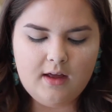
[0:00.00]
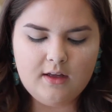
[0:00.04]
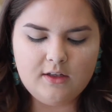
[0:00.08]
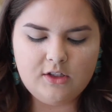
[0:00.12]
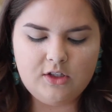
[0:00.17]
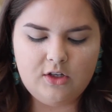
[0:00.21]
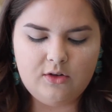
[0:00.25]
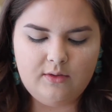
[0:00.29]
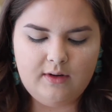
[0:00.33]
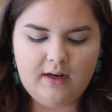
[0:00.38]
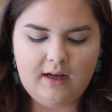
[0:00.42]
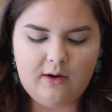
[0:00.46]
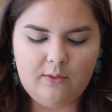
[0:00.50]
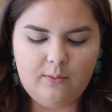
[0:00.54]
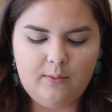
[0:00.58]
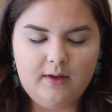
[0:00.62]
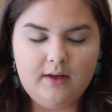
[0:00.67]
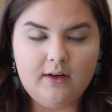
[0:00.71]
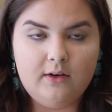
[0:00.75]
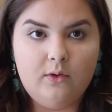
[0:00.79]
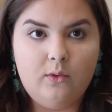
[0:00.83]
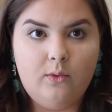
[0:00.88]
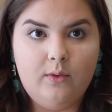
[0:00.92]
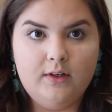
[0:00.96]
So now
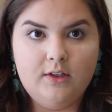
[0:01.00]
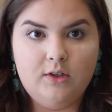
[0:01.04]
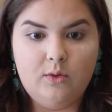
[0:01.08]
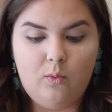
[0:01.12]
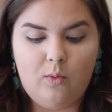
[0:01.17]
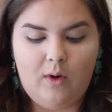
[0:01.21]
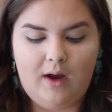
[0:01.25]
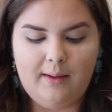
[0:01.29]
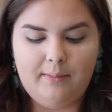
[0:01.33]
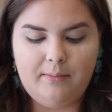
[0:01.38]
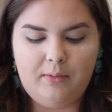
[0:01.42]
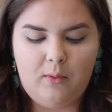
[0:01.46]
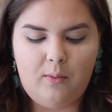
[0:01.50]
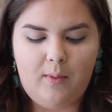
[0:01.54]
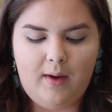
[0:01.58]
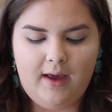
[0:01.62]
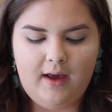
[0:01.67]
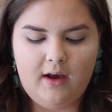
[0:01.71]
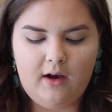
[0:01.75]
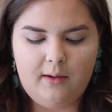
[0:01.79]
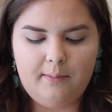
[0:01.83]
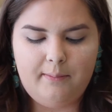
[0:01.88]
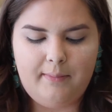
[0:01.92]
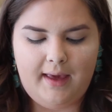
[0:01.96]
we are going to wipe
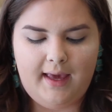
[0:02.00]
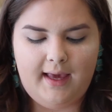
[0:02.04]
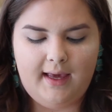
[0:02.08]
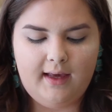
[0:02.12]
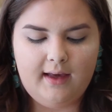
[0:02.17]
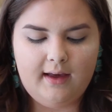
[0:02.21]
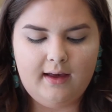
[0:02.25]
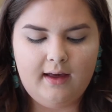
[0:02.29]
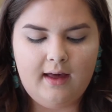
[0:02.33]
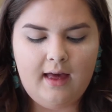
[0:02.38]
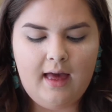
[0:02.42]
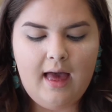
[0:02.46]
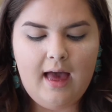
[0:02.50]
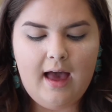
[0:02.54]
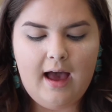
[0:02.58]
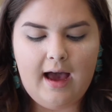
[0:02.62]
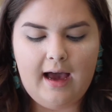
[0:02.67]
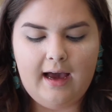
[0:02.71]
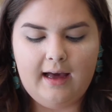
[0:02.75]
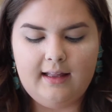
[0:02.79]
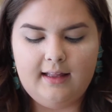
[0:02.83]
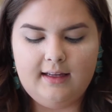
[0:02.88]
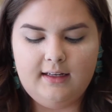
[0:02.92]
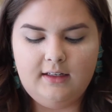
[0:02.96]
away our bake.
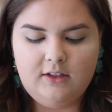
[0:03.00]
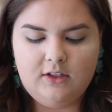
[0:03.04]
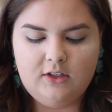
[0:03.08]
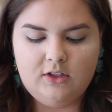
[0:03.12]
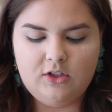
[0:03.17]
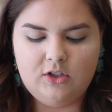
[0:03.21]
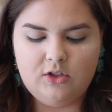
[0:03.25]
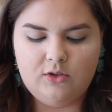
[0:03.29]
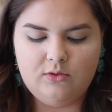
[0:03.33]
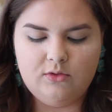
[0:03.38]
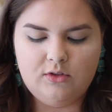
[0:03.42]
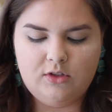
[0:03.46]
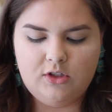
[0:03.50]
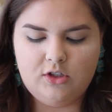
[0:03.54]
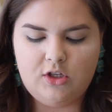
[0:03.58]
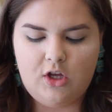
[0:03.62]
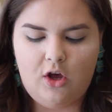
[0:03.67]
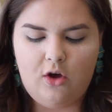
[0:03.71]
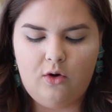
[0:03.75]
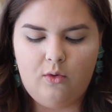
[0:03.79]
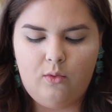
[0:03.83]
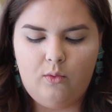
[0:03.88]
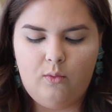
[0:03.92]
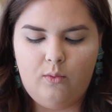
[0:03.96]
I like to do
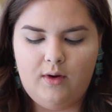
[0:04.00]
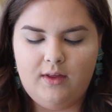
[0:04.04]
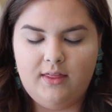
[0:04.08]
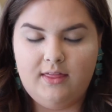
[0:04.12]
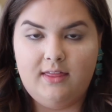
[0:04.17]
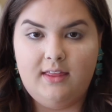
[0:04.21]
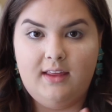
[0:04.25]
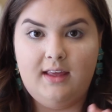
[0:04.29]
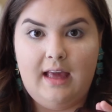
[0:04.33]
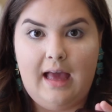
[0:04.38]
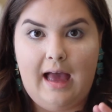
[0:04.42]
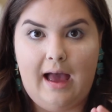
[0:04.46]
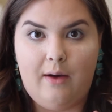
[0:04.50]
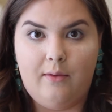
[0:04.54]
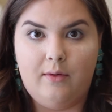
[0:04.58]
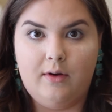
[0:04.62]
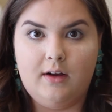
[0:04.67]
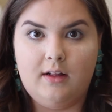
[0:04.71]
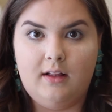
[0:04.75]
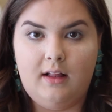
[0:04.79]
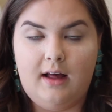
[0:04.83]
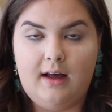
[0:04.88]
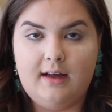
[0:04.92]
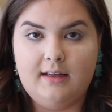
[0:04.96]
so with the
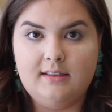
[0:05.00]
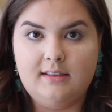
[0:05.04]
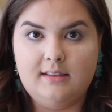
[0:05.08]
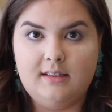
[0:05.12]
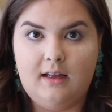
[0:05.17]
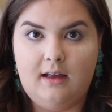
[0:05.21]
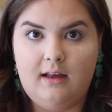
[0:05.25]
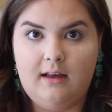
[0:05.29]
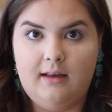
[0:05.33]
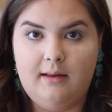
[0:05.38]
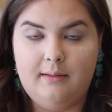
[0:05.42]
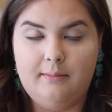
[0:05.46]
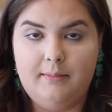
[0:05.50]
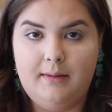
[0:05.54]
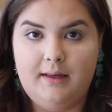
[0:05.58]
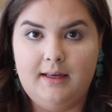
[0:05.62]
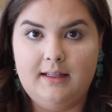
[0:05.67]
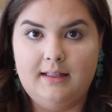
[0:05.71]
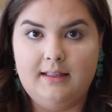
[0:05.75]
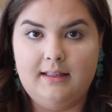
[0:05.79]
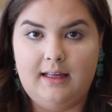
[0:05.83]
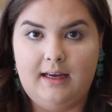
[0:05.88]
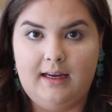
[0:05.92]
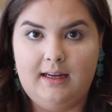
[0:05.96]
Hourglass
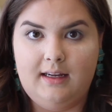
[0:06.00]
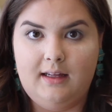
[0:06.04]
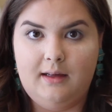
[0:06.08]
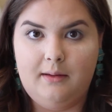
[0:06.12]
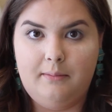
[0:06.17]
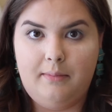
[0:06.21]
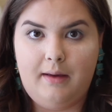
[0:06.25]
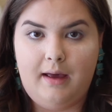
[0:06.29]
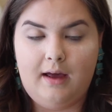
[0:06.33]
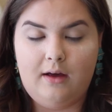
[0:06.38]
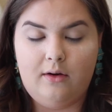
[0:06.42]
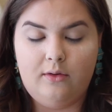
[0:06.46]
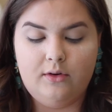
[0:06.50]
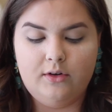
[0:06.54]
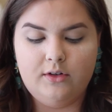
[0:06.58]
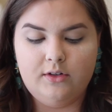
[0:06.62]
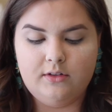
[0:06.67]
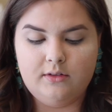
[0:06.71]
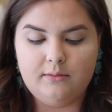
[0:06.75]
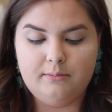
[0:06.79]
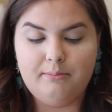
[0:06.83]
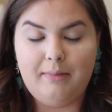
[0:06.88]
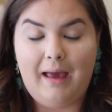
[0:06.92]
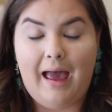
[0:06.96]
Ambient Lighting
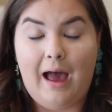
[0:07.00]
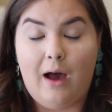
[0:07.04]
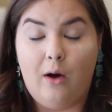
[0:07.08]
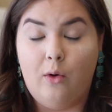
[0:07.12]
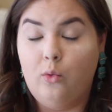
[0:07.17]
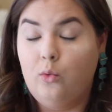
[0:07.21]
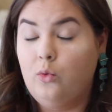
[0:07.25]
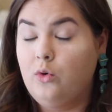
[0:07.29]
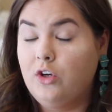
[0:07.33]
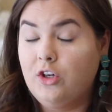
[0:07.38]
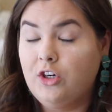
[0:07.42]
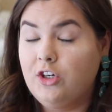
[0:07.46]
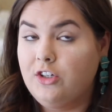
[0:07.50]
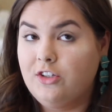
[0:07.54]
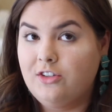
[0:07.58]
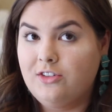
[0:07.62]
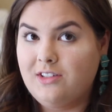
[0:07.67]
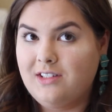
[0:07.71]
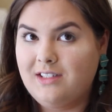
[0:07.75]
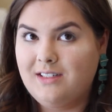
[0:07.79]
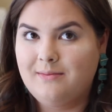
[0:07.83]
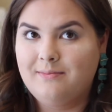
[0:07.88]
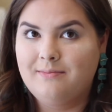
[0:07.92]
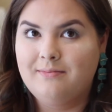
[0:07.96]

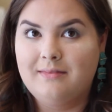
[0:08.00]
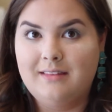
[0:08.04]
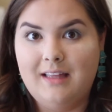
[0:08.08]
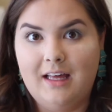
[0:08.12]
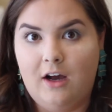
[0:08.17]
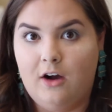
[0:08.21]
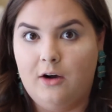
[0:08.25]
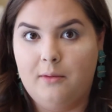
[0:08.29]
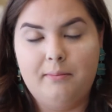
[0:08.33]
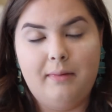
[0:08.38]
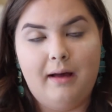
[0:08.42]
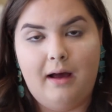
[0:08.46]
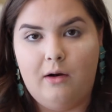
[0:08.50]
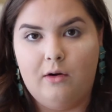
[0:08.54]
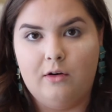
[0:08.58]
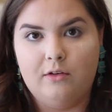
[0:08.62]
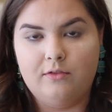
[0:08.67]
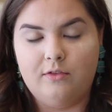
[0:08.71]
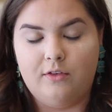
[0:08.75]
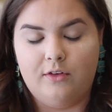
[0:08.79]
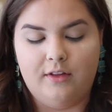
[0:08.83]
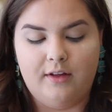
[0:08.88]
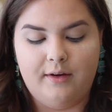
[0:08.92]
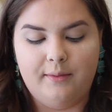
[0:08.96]
powders. They are
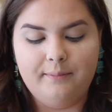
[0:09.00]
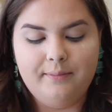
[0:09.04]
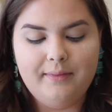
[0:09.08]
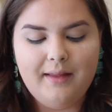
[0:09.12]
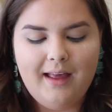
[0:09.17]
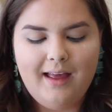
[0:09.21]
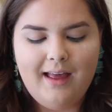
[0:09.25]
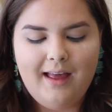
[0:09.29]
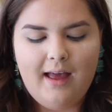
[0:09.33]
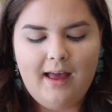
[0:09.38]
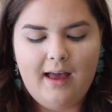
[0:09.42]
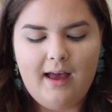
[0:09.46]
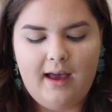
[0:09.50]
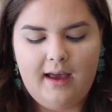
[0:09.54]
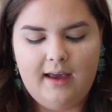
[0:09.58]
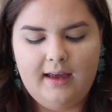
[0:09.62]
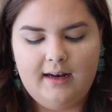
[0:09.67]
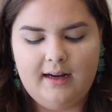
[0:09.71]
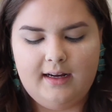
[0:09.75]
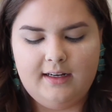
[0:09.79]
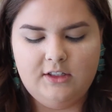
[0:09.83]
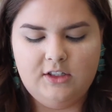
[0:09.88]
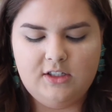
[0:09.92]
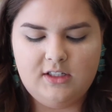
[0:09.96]
powerful though.
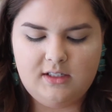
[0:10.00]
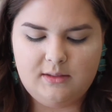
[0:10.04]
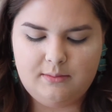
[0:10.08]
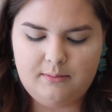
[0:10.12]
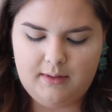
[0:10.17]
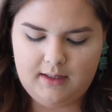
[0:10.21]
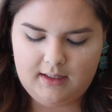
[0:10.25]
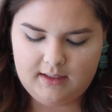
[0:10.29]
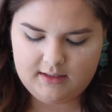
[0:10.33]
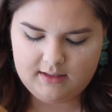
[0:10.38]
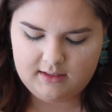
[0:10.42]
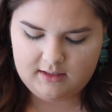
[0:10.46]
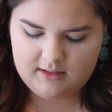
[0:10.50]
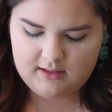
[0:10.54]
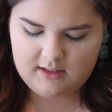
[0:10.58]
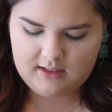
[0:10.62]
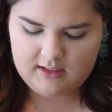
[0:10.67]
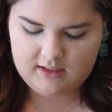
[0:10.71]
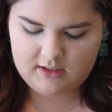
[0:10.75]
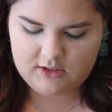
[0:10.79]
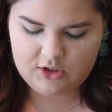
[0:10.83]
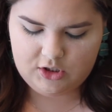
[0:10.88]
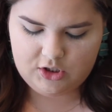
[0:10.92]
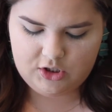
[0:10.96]
And I just mix
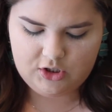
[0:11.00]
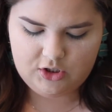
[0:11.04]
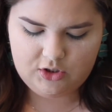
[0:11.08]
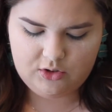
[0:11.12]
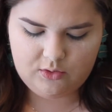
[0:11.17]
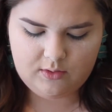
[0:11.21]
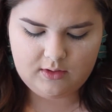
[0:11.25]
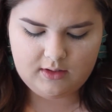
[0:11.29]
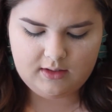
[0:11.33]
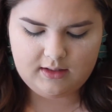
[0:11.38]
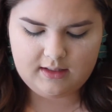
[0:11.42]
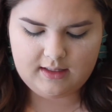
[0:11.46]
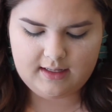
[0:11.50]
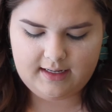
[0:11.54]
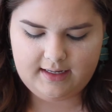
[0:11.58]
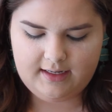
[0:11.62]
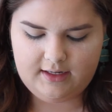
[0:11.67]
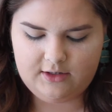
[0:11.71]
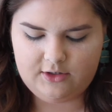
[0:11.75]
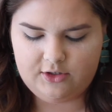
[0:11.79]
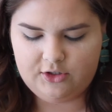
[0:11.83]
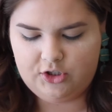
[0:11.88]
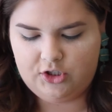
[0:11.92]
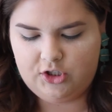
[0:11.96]
the two
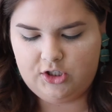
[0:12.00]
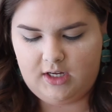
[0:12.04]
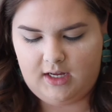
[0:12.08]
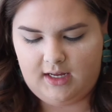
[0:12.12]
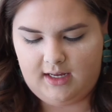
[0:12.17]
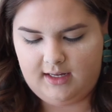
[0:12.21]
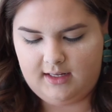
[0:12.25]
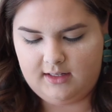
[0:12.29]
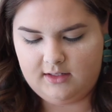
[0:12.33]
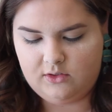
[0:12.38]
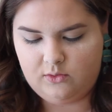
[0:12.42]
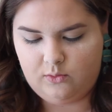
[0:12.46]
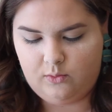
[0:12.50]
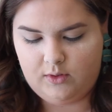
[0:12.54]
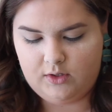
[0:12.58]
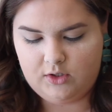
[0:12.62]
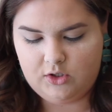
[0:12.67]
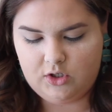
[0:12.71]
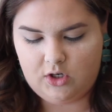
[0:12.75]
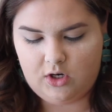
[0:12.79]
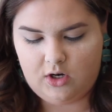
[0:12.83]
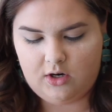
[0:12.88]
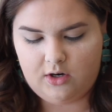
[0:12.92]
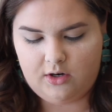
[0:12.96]
lighter shades,
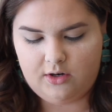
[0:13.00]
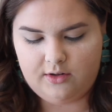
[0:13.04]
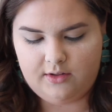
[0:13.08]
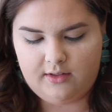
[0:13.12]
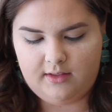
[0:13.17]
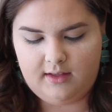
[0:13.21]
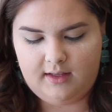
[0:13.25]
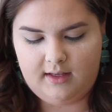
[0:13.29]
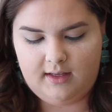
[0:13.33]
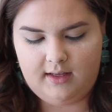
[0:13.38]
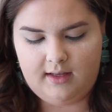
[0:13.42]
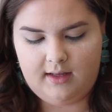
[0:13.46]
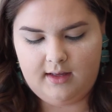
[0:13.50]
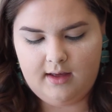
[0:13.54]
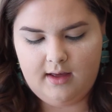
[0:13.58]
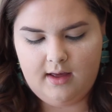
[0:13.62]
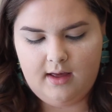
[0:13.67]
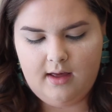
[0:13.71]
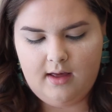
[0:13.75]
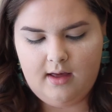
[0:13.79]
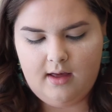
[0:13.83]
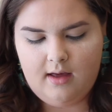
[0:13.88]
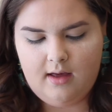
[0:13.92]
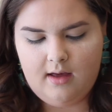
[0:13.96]
which are the
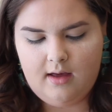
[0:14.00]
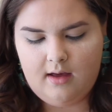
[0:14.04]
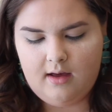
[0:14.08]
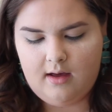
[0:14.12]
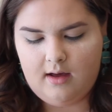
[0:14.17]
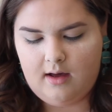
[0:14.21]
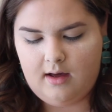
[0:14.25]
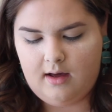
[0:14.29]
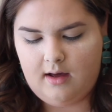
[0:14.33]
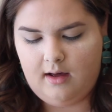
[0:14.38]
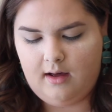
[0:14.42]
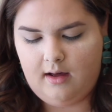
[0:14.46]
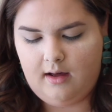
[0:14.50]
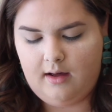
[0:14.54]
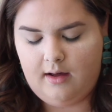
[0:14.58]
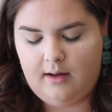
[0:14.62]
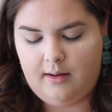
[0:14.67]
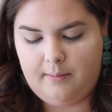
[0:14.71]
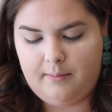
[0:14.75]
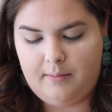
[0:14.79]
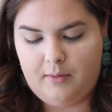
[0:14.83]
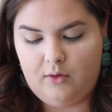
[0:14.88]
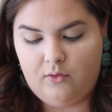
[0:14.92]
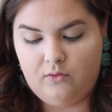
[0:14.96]

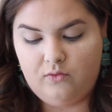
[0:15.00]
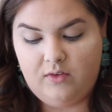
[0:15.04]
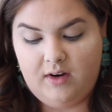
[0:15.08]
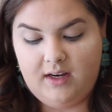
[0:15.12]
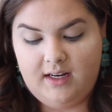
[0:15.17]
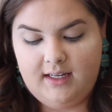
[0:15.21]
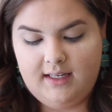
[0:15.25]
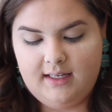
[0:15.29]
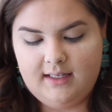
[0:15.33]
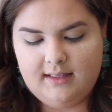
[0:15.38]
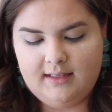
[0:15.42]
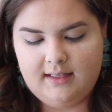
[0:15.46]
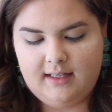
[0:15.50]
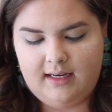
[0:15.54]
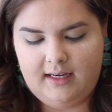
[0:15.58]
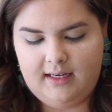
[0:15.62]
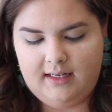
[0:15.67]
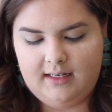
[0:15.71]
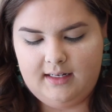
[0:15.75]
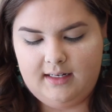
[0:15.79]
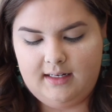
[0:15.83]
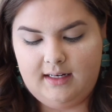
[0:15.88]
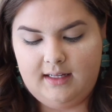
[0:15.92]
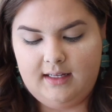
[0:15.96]
Radiant
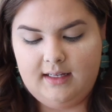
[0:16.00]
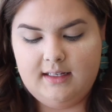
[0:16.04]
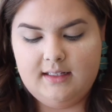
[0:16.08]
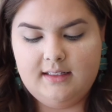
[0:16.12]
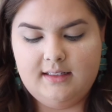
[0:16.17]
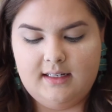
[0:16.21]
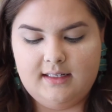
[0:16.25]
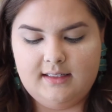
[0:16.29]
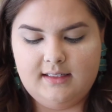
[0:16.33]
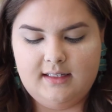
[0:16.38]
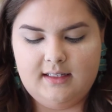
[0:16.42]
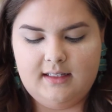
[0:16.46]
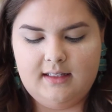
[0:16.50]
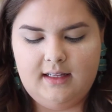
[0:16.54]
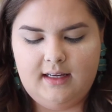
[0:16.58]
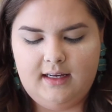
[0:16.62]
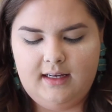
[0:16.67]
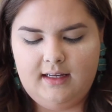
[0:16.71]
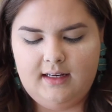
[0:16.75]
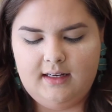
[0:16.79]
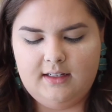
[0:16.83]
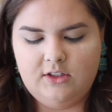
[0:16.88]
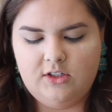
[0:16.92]
Light and Incandescent Light.